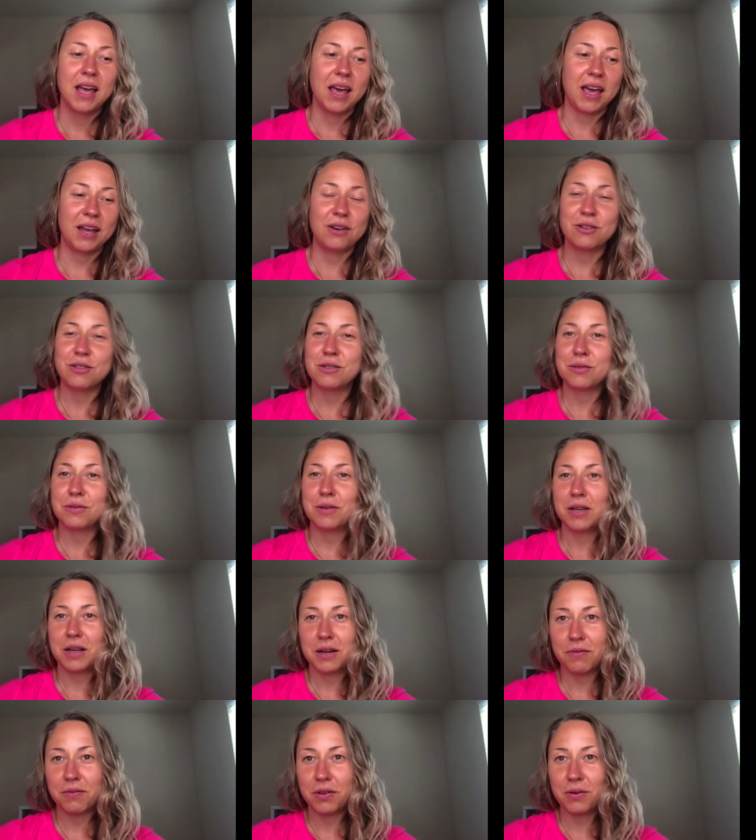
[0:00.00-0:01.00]
and also
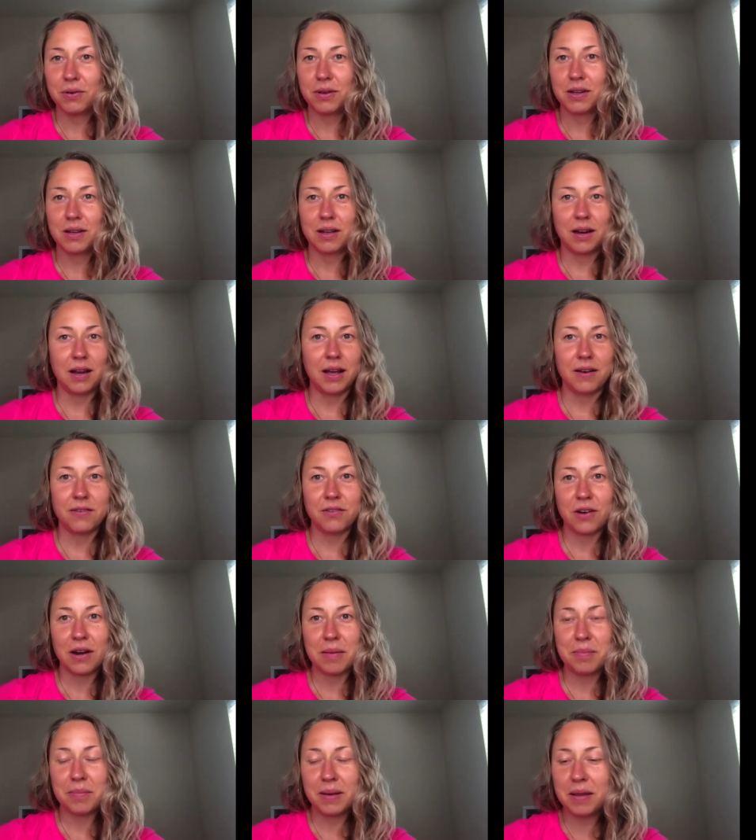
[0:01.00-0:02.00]
interviewing a lot of
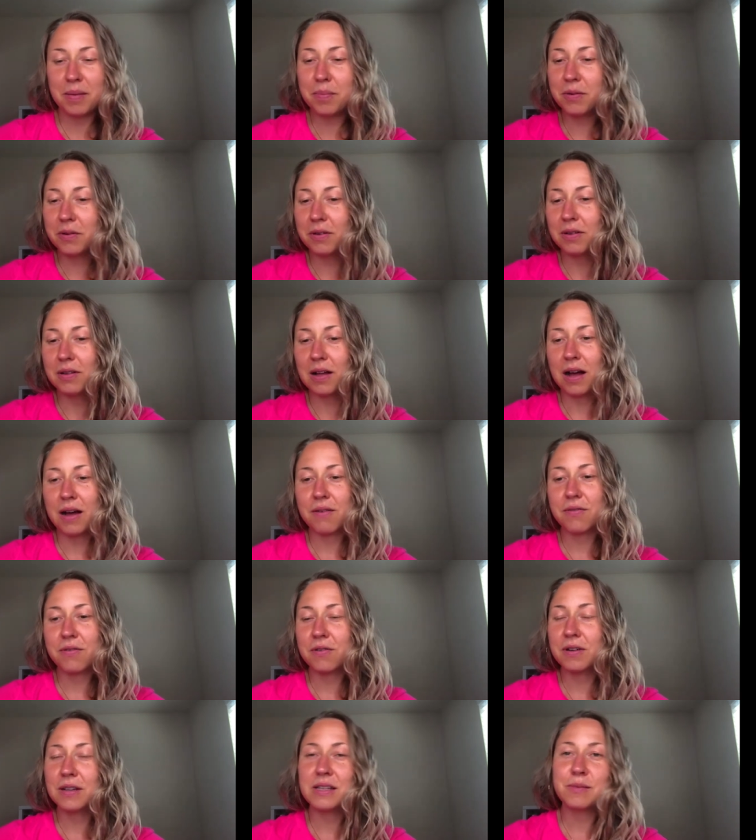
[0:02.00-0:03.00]
great people uh,
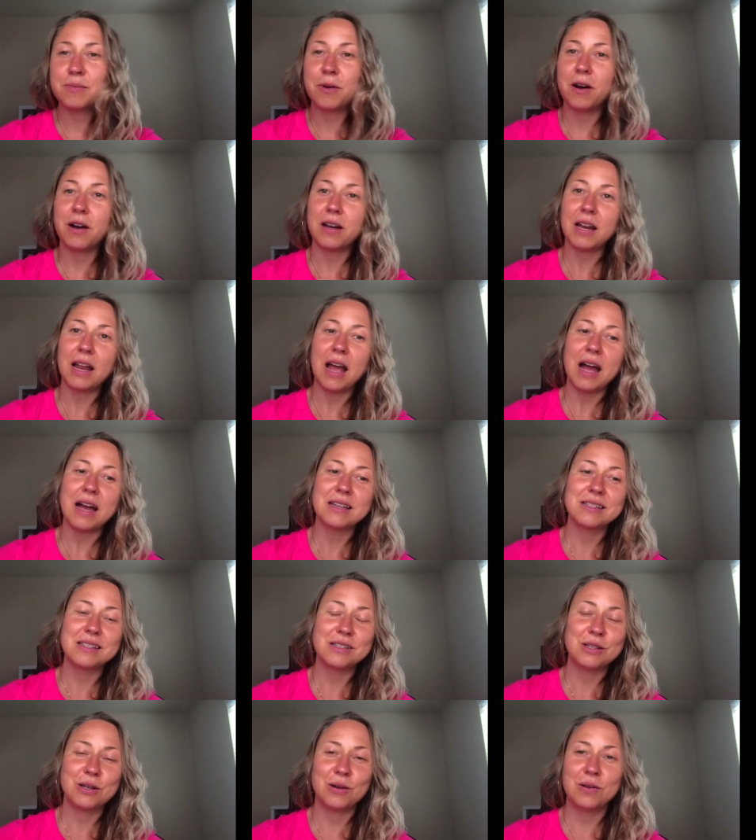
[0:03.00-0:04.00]
for this podcast.
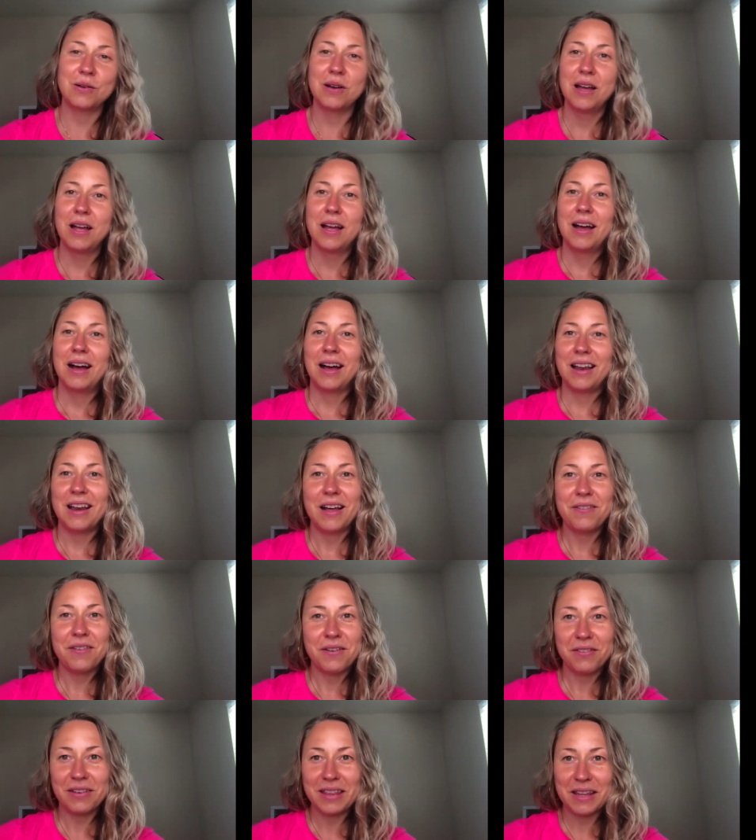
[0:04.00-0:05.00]
So I love
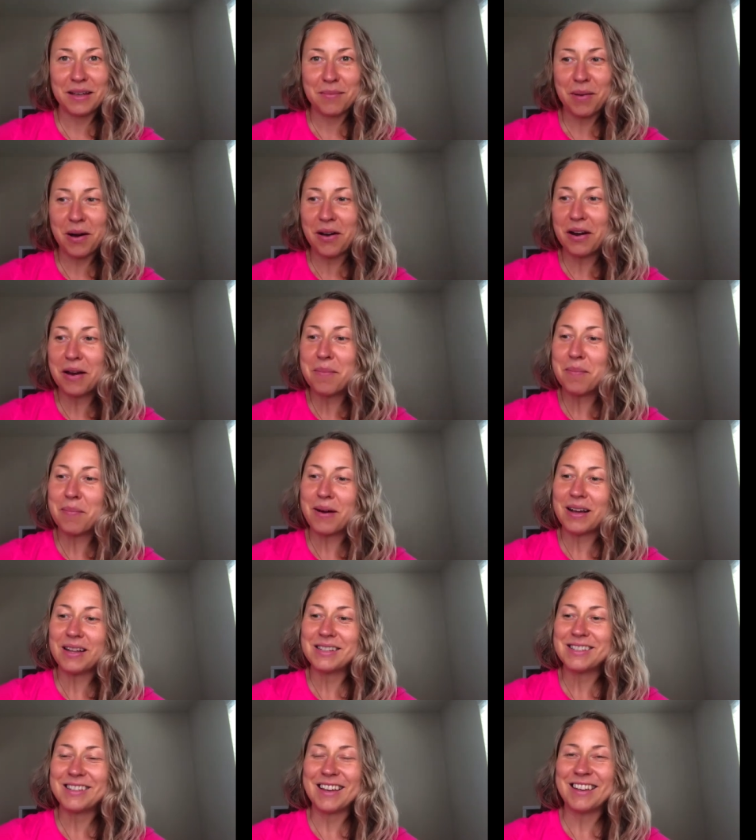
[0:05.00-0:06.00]
everything about it,
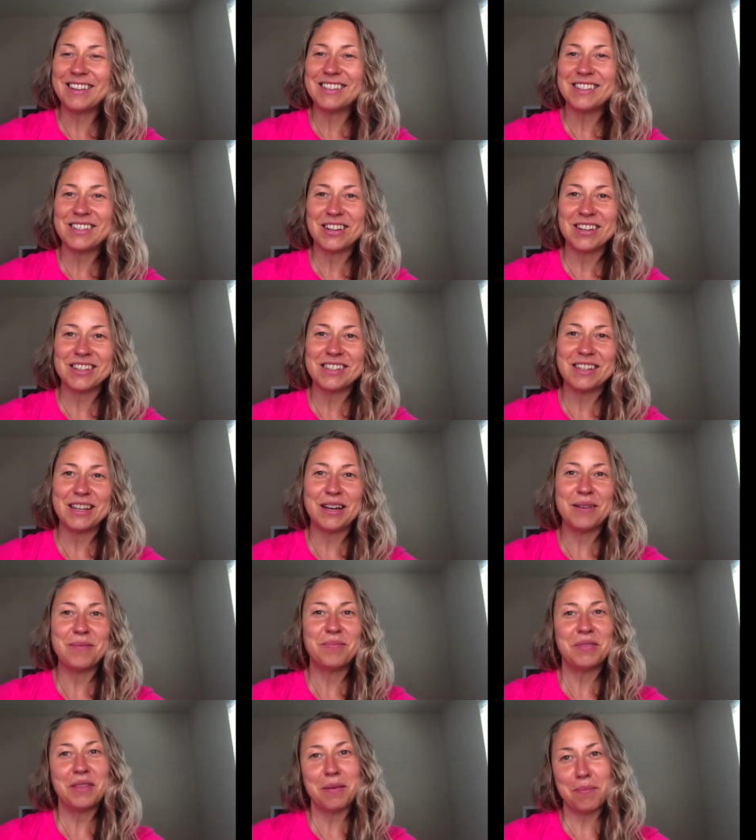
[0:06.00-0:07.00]
but it's just
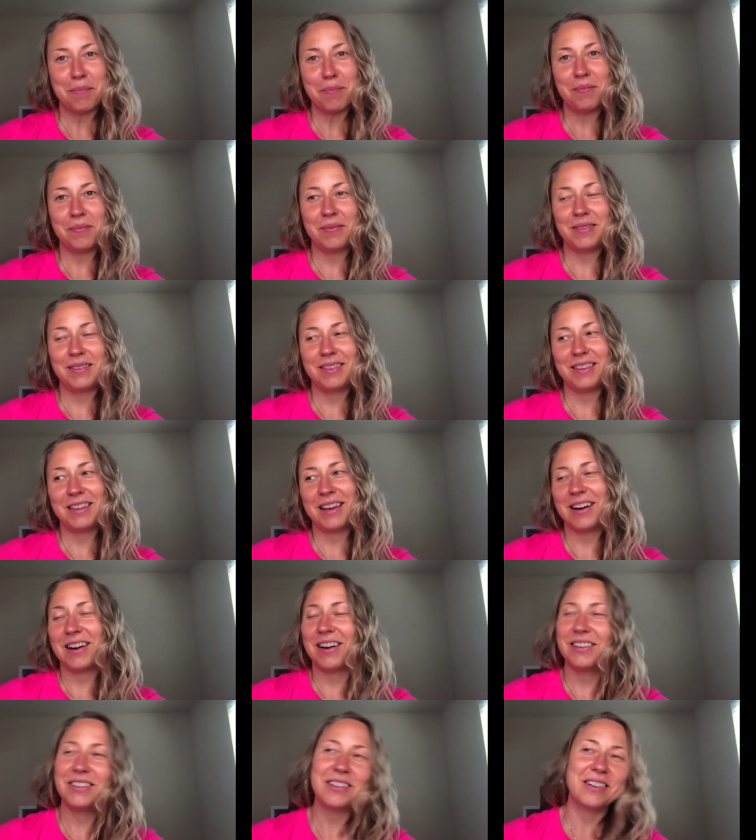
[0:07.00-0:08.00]
the, the, the
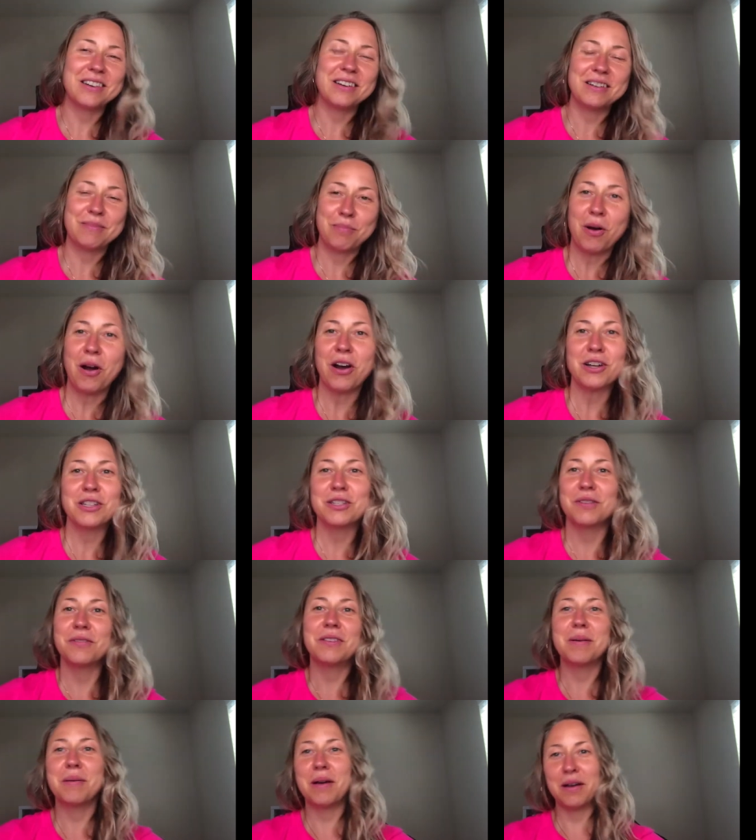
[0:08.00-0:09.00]
other parts
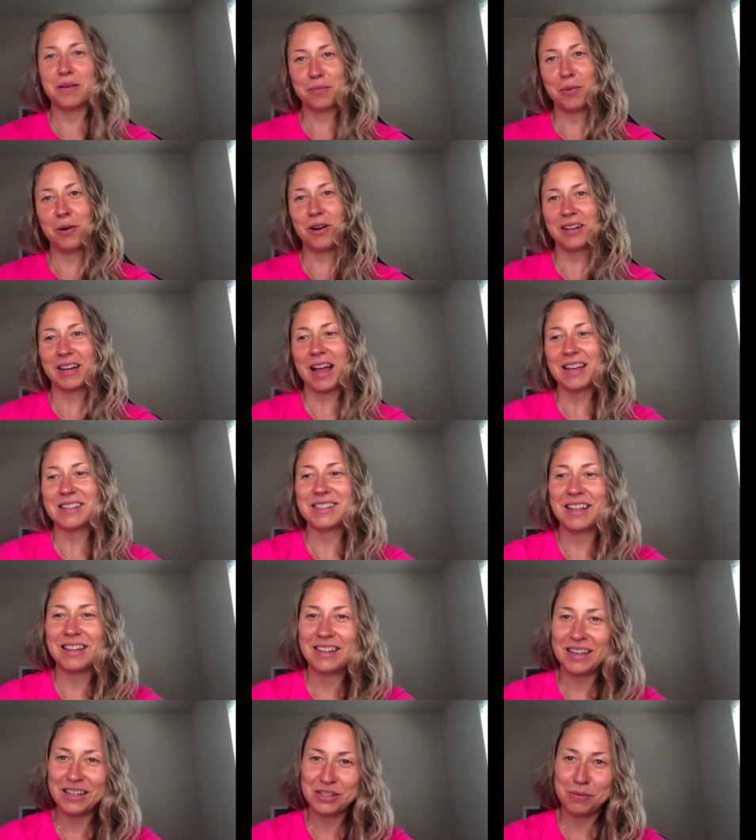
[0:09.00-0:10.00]
of the uh, podcast
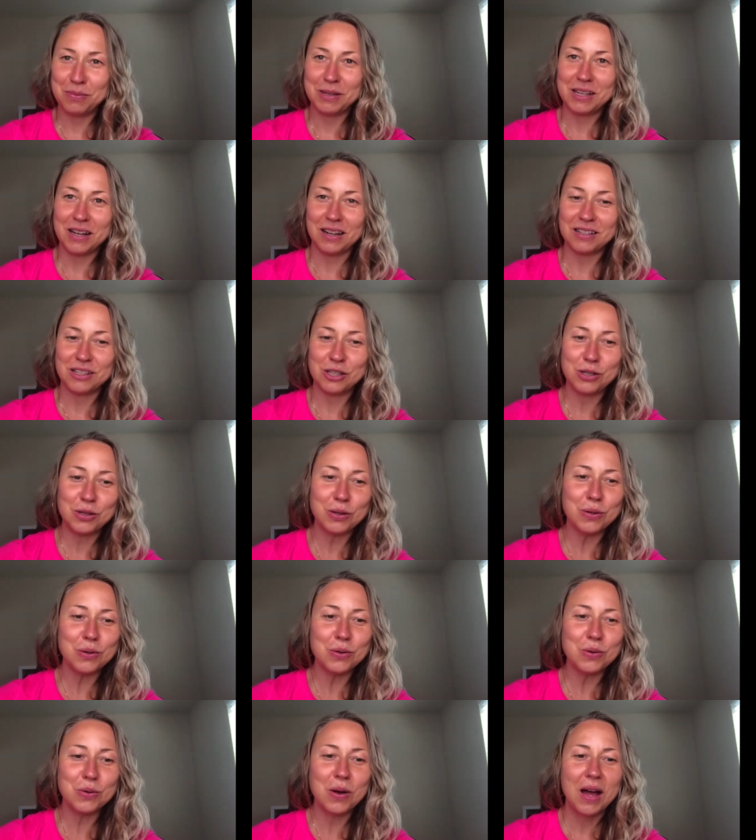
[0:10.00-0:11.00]
that need to be done
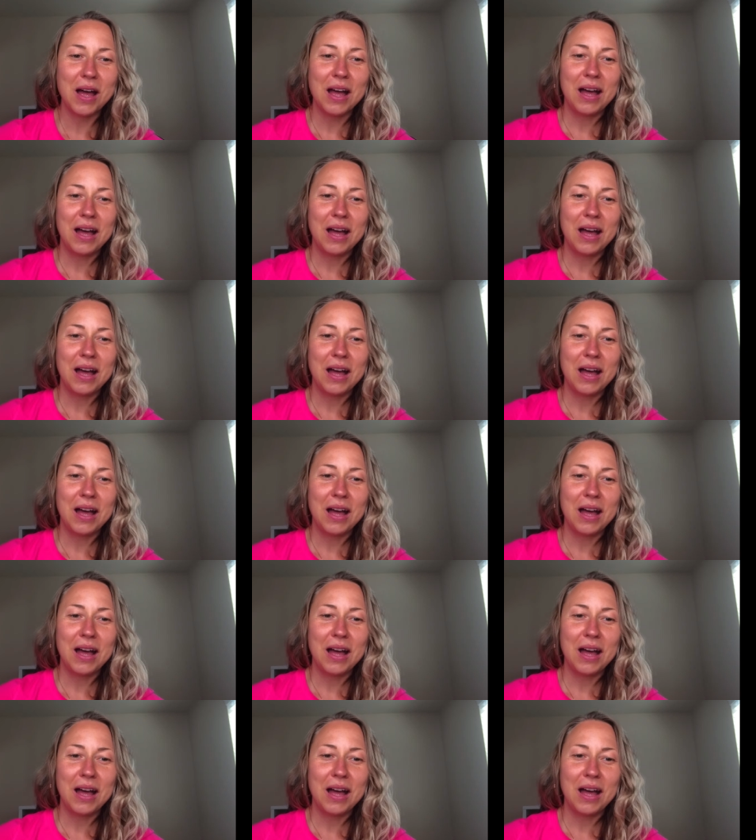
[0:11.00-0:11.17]
too.